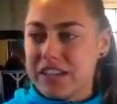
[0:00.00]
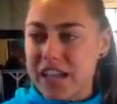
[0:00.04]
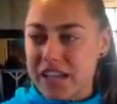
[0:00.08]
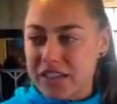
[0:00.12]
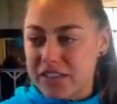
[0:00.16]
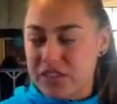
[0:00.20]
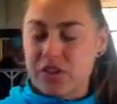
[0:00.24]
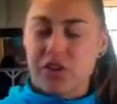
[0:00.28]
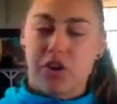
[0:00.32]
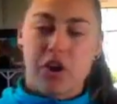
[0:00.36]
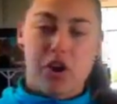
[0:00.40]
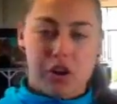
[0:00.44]

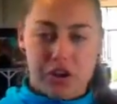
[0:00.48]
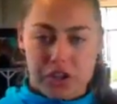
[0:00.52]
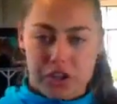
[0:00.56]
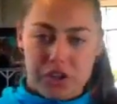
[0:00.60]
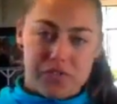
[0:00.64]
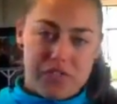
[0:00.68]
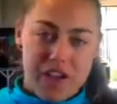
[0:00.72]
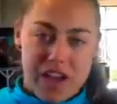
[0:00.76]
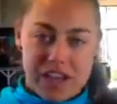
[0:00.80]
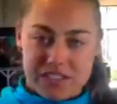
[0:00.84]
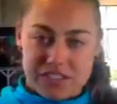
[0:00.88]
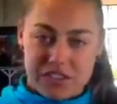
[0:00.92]
yet the
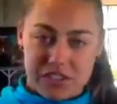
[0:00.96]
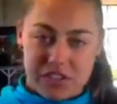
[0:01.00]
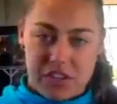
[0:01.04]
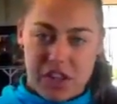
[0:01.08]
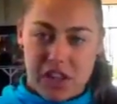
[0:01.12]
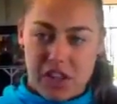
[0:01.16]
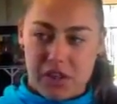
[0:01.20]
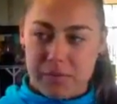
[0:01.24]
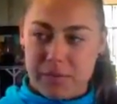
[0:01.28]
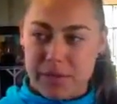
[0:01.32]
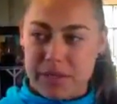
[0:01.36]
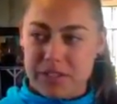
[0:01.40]

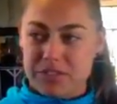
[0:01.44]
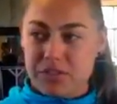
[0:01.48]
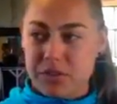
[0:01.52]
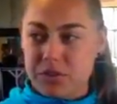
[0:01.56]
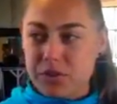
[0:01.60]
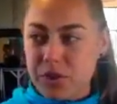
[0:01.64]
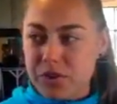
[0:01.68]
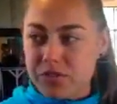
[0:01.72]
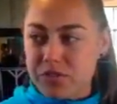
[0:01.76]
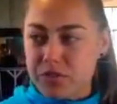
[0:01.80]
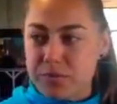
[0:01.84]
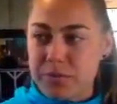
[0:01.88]
cardiovascular element. So
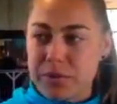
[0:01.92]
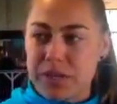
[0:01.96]
you have to